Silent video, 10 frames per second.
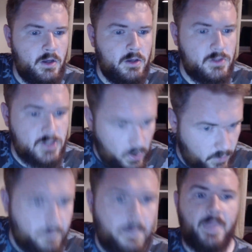
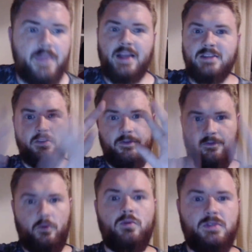So, that's the
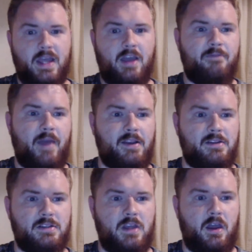full set of
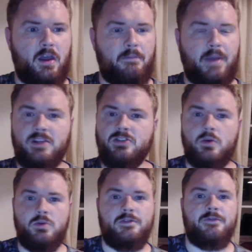balance patch
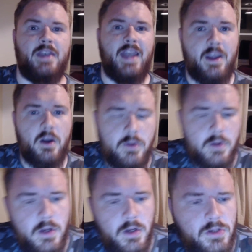notes for Leo.
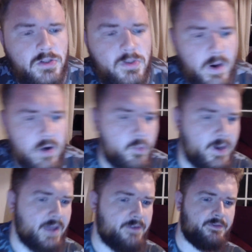So where are we
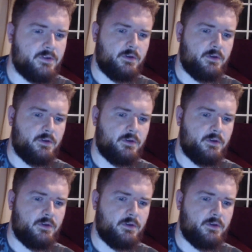left?